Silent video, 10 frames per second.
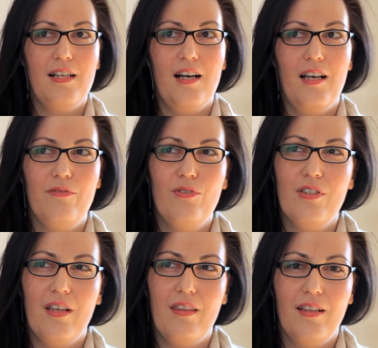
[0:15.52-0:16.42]
I have to
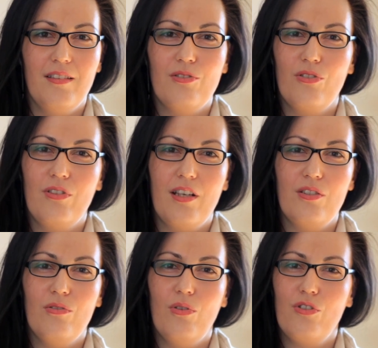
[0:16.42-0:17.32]
say that
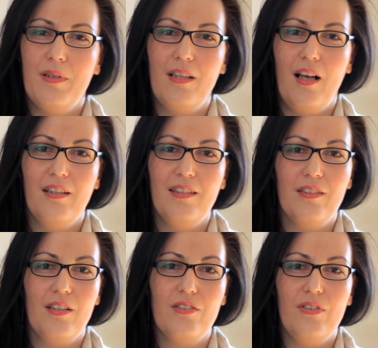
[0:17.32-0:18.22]
introduction to hospitality
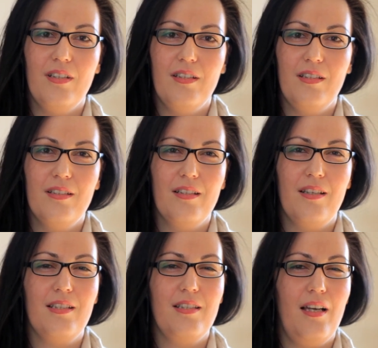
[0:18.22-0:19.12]
industry is an
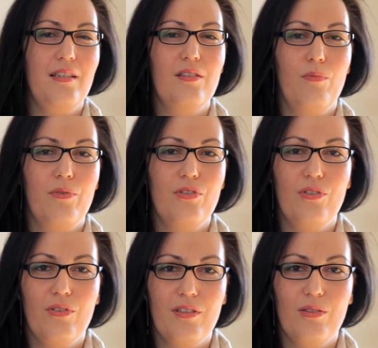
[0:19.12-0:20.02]
exciting
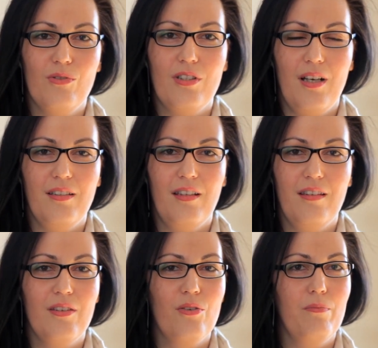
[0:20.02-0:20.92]
opportunity to study at
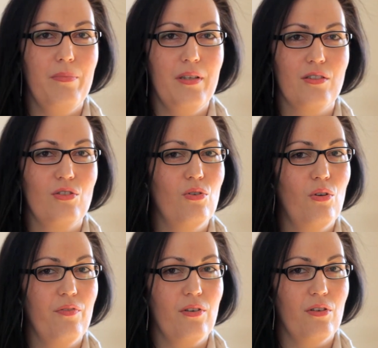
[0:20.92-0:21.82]
the European School
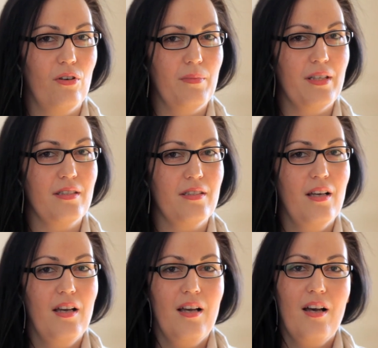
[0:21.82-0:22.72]
of
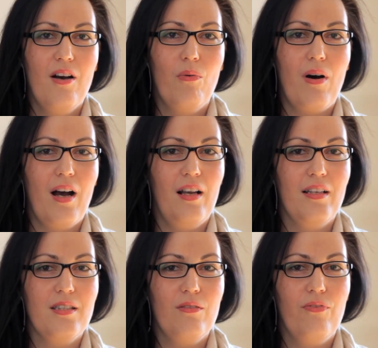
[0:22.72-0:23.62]
Economics,
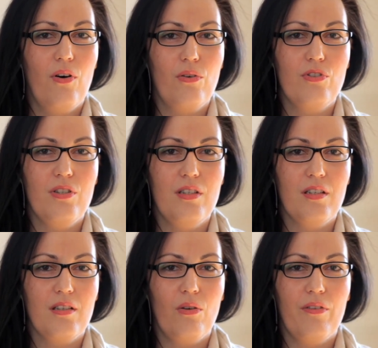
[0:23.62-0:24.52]
whilst
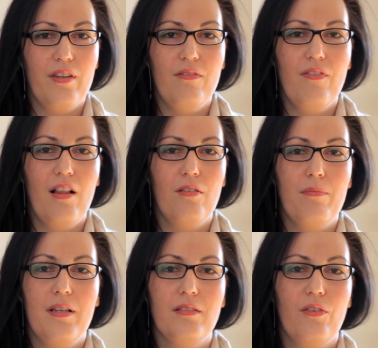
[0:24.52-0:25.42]
focusing on the
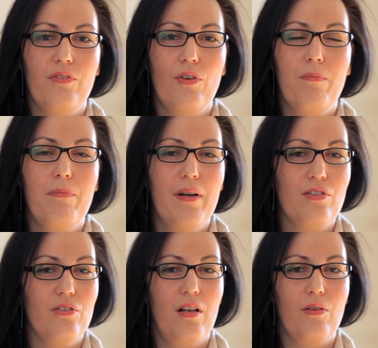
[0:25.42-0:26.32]
development of your
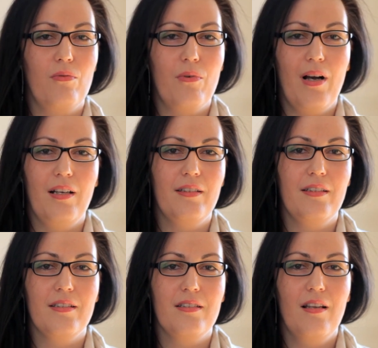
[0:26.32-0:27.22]
personal
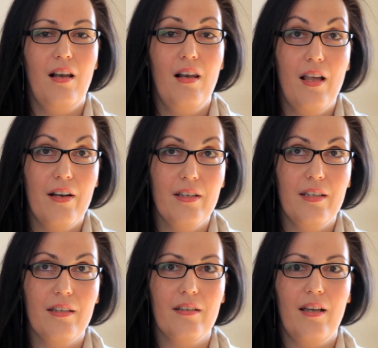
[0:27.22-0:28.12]
qualities,
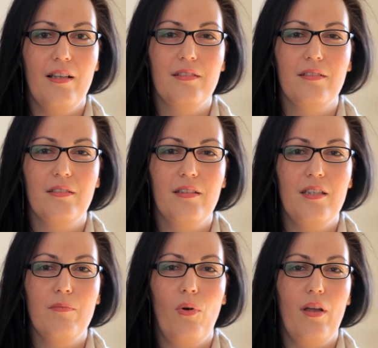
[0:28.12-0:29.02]
learning and
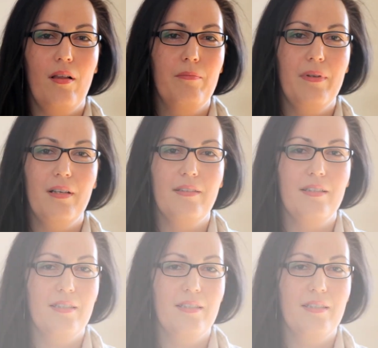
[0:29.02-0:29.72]
employability